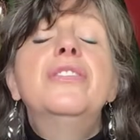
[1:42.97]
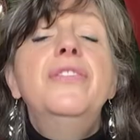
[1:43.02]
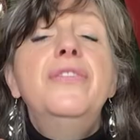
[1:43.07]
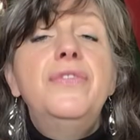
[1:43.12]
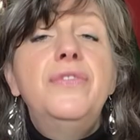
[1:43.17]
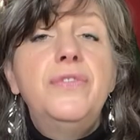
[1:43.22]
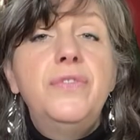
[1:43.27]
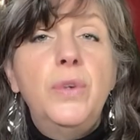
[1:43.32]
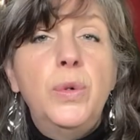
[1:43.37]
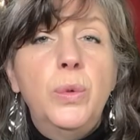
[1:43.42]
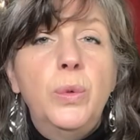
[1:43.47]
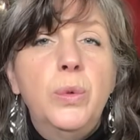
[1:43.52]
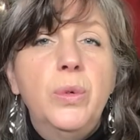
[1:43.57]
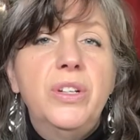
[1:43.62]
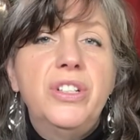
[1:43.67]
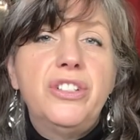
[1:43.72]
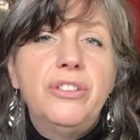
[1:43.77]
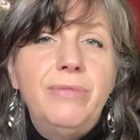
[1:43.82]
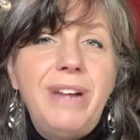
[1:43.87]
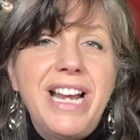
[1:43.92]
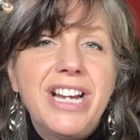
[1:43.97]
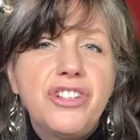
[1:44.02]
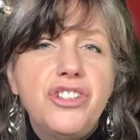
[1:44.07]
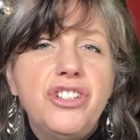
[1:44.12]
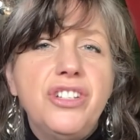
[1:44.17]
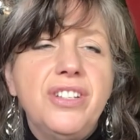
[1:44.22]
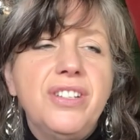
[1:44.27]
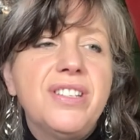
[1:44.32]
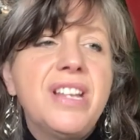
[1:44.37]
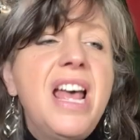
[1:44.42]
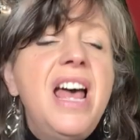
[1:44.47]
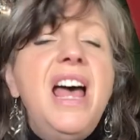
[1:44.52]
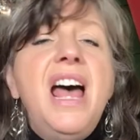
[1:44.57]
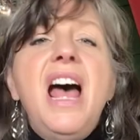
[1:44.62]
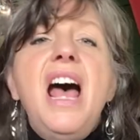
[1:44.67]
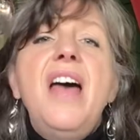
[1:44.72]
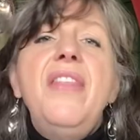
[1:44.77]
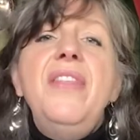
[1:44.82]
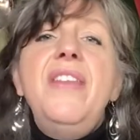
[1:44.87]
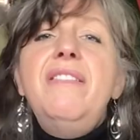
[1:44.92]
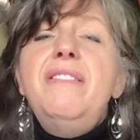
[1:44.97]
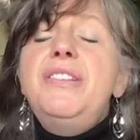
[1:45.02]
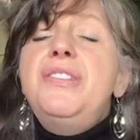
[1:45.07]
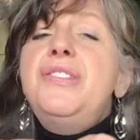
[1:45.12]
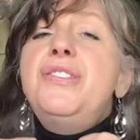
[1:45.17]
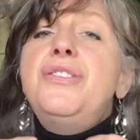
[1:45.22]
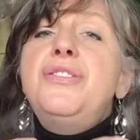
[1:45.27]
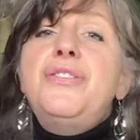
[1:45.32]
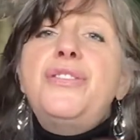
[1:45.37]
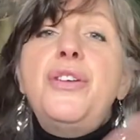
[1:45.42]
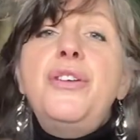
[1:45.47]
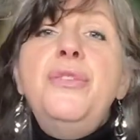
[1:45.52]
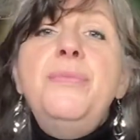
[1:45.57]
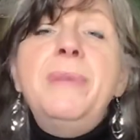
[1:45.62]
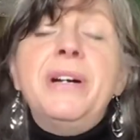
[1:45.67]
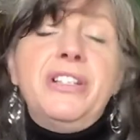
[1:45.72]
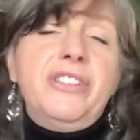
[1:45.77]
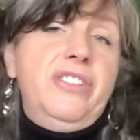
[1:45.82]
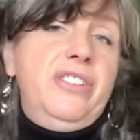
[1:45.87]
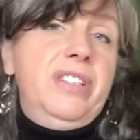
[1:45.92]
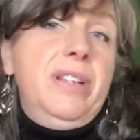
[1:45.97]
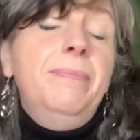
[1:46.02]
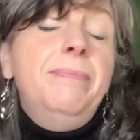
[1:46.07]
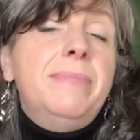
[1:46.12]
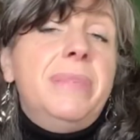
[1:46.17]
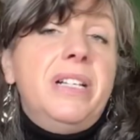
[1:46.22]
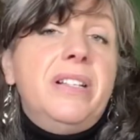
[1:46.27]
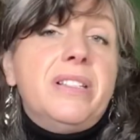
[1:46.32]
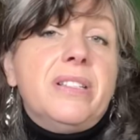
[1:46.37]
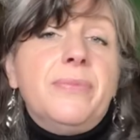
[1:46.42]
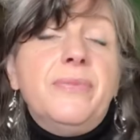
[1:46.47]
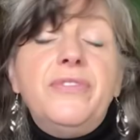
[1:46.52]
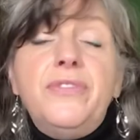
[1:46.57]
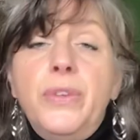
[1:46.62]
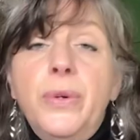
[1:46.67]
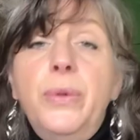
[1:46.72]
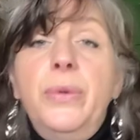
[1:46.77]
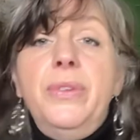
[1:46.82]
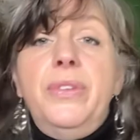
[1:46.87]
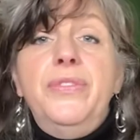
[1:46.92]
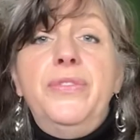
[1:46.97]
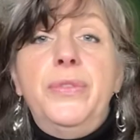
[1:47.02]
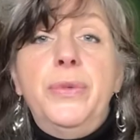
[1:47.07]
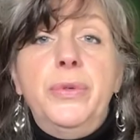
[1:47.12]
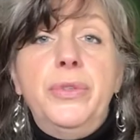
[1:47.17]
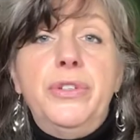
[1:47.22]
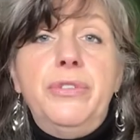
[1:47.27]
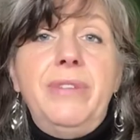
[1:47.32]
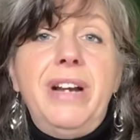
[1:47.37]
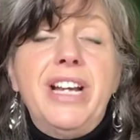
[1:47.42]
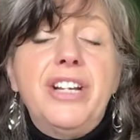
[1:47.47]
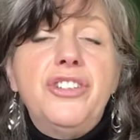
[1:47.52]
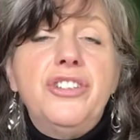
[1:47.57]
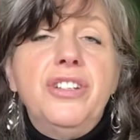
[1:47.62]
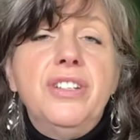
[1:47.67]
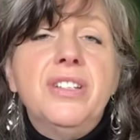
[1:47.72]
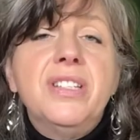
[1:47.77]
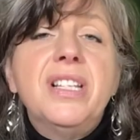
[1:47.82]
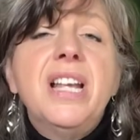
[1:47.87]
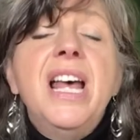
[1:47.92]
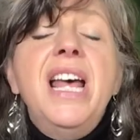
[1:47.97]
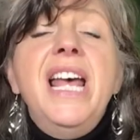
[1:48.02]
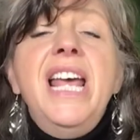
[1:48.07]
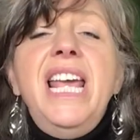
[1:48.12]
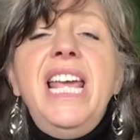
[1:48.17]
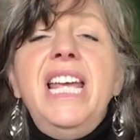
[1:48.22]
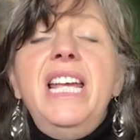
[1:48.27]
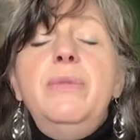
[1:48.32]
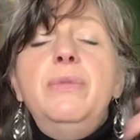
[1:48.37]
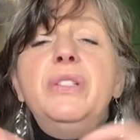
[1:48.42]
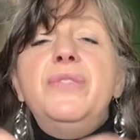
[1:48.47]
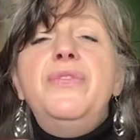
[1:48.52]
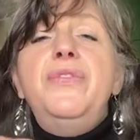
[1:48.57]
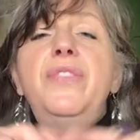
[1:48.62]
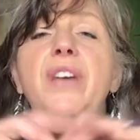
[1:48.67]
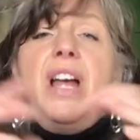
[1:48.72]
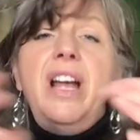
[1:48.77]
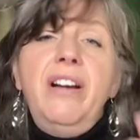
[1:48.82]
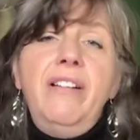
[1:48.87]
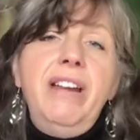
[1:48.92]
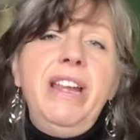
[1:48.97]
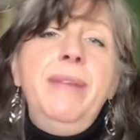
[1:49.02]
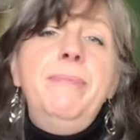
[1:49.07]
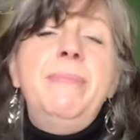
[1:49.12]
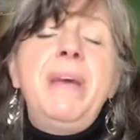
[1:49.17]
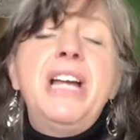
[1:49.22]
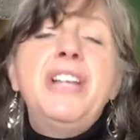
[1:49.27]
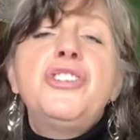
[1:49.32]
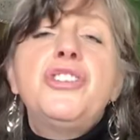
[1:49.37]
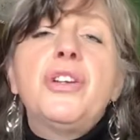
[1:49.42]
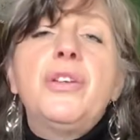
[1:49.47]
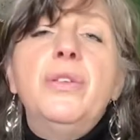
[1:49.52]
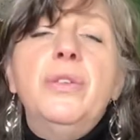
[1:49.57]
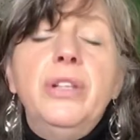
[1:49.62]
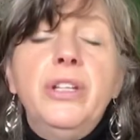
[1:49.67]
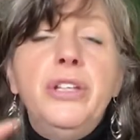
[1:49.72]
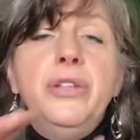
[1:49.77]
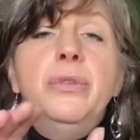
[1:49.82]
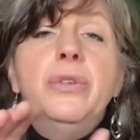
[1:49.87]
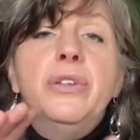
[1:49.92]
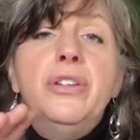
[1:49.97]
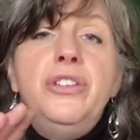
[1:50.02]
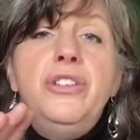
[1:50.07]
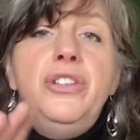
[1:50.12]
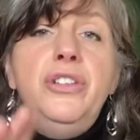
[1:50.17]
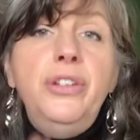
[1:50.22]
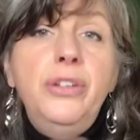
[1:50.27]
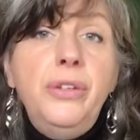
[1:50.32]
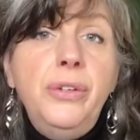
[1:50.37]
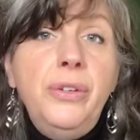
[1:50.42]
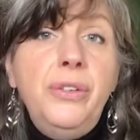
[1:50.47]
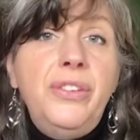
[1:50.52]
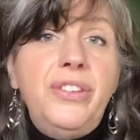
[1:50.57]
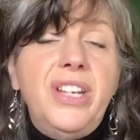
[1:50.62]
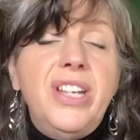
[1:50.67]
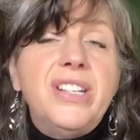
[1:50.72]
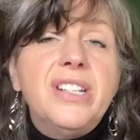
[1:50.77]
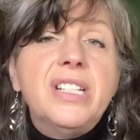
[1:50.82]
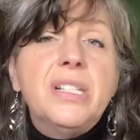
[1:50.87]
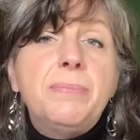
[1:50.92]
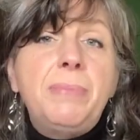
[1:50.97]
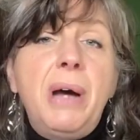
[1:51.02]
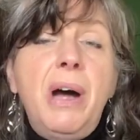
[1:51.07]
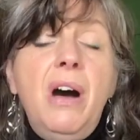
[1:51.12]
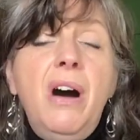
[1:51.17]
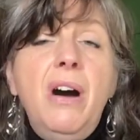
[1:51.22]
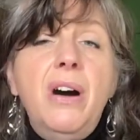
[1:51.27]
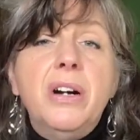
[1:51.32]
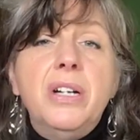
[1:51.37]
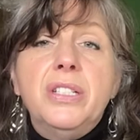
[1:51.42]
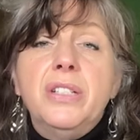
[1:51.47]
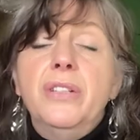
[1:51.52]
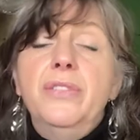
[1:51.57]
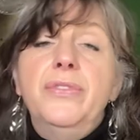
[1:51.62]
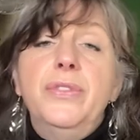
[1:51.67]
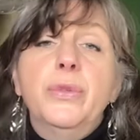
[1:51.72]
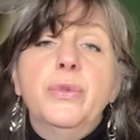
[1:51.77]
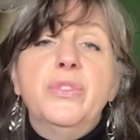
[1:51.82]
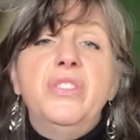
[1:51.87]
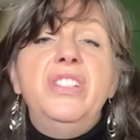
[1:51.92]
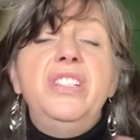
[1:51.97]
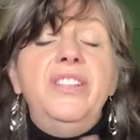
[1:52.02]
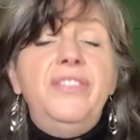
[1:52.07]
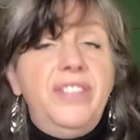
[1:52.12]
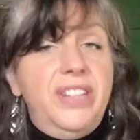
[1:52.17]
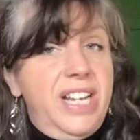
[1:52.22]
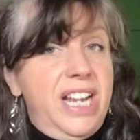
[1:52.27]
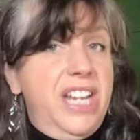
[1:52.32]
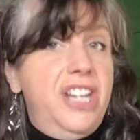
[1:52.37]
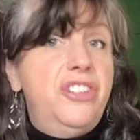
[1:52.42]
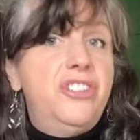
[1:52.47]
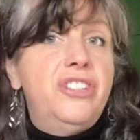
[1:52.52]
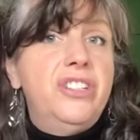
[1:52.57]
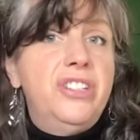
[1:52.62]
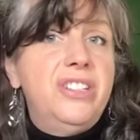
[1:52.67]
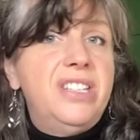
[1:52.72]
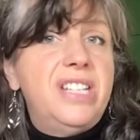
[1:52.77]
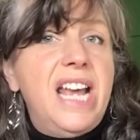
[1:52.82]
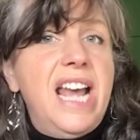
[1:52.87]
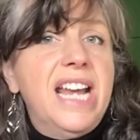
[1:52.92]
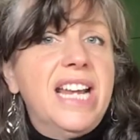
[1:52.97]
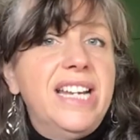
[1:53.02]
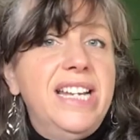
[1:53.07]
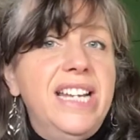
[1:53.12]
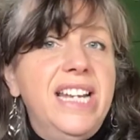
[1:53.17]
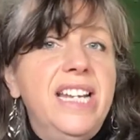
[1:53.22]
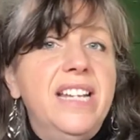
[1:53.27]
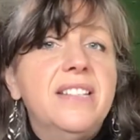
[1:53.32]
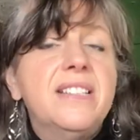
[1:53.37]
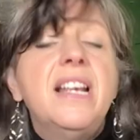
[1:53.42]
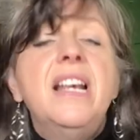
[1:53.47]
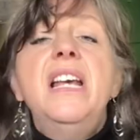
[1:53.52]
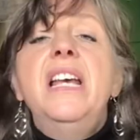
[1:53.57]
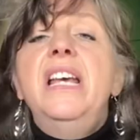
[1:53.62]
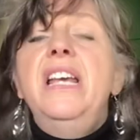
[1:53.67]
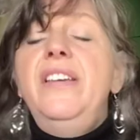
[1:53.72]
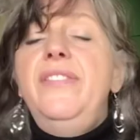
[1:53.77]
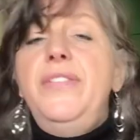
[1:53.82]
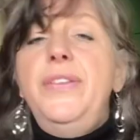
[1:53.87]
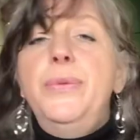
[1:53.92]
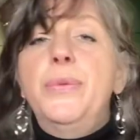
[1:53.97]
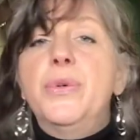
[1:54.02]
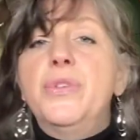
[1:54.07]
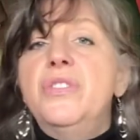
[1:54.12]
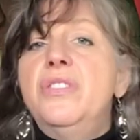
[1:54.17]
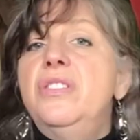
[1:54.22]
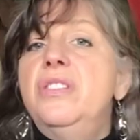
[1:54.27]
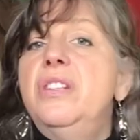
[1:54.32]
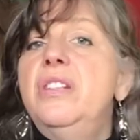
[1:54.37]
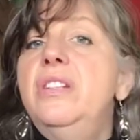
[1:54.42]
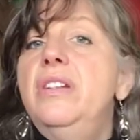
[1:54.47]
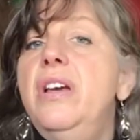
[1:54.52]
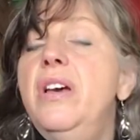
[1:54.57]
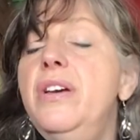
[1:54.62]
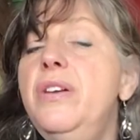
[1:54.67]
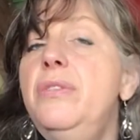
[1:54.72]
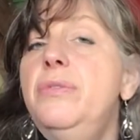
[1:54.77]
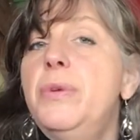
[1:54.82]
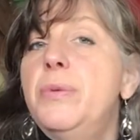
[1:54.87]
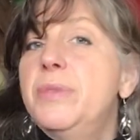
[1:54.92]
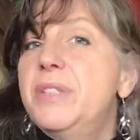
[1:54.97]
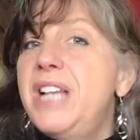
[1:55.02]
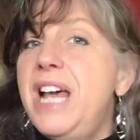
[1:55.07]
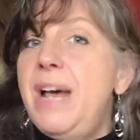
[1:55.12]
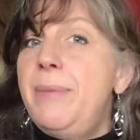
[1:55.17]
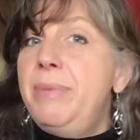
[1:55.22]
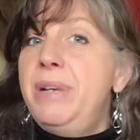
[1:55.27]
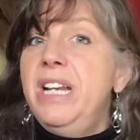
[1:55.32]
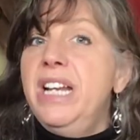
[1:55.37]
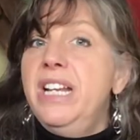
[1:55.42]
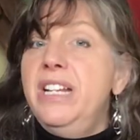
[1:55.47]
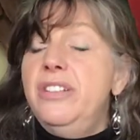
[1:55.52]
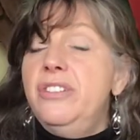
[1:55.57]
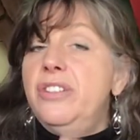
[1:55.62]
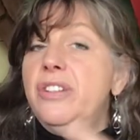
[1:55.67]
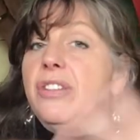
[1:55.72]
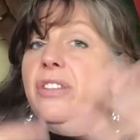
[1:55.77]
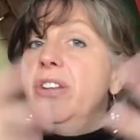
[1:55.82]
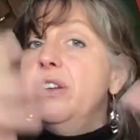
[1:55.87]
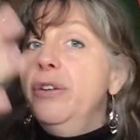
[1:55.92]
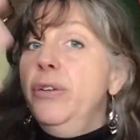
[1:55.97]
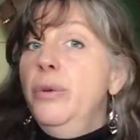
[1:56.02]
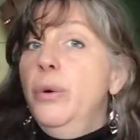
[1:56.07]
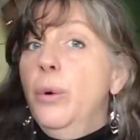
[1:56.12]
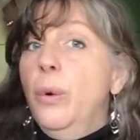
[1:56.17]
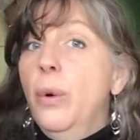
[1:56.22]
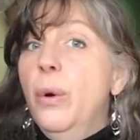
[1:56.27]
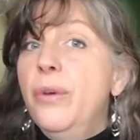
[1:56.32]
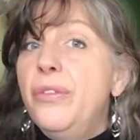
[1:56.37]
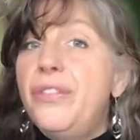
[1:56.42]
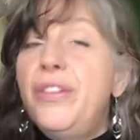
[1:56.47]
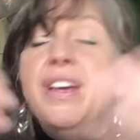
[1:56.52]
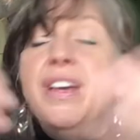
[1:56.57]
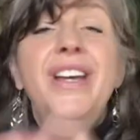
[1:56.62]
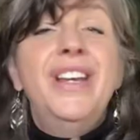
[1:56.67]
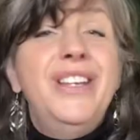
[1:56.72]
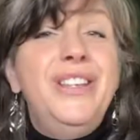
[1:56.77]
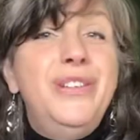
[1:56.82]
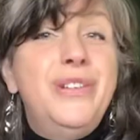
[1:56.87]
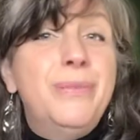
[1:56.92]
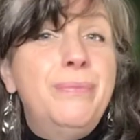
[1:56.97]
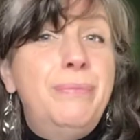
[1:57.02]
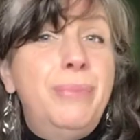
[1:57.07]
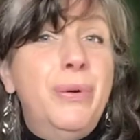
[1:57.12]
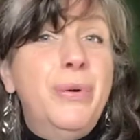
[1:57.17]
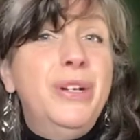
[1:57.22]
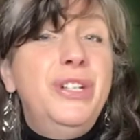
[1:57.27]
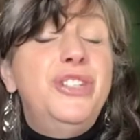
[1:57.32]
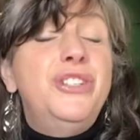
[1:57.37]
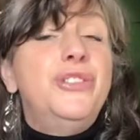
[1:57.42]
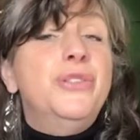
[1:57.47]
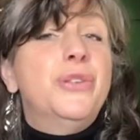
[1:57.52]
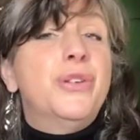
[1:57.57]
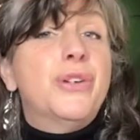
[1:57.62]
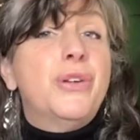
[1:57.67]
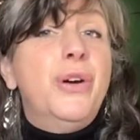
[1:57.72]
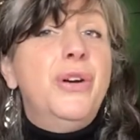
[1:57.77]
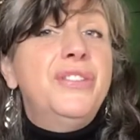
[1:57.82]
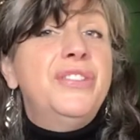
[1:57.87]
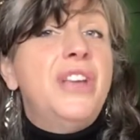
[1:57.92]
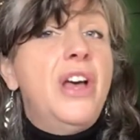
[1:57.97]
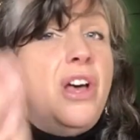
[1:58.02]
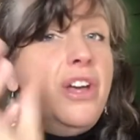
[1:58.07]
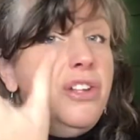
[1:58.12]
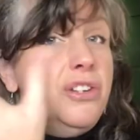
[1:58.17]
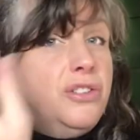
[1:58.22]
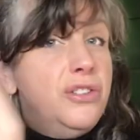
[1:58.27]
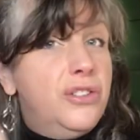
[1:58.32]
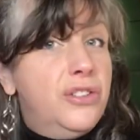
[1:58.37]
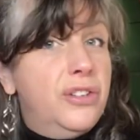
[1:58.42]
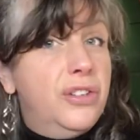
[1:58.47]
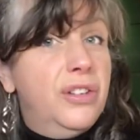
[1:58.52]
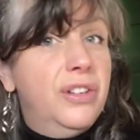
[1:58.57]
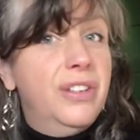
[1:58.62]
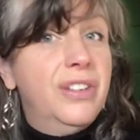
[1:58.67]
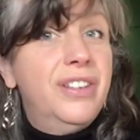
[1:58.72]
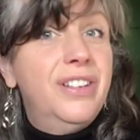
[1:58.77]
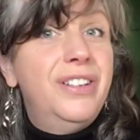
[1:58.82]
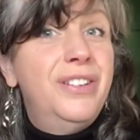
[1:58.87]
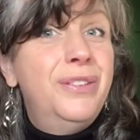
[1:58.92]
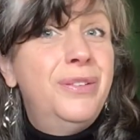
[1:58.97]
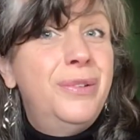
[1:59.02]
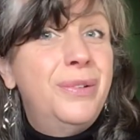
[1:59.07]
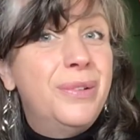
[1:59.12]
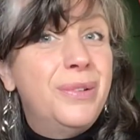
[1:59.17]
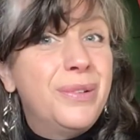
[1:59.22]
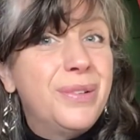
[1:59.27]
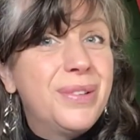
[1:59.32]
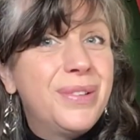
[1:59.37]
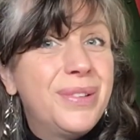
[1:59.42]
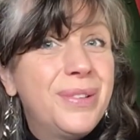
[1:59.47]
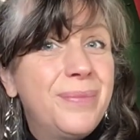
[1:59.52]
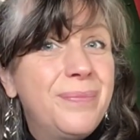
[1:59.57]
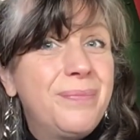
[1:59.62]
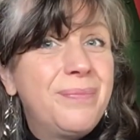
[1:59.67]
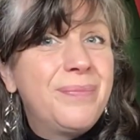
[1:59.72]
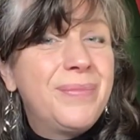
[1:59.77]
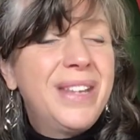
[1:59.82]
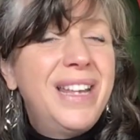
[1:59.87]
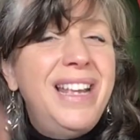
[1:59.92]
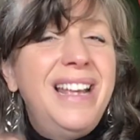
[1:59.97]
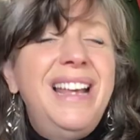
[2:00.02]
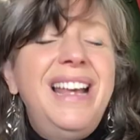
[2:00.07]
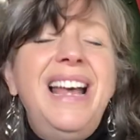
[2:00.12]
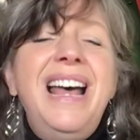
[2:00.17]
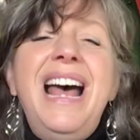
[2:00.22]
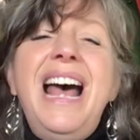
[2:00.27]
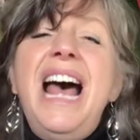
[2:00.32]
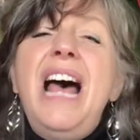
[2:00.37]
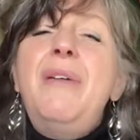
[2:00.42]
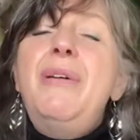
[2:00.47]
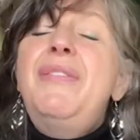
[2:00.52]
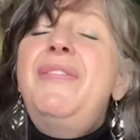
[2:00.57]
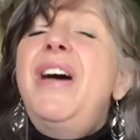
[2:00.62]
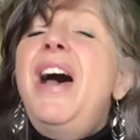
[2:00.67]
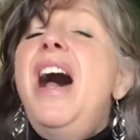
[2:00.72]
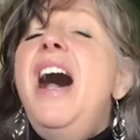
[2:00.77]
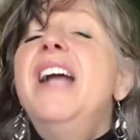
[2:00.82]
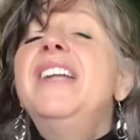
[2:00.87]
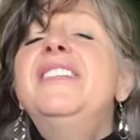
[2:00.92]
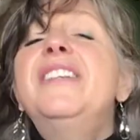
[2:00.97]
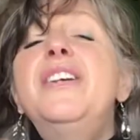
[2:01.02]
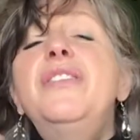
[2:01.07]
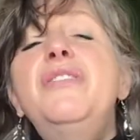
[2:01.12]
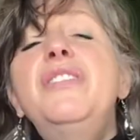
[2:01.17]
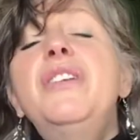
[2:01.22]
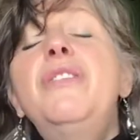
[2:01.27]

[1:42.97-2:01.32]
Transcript: the four directions. And there is so much symbolism for the four directions. It was very magical. You could use it as part of your divination techniques. If you wanted to know what was happening to the north, you can point your cross to the north. However, I don't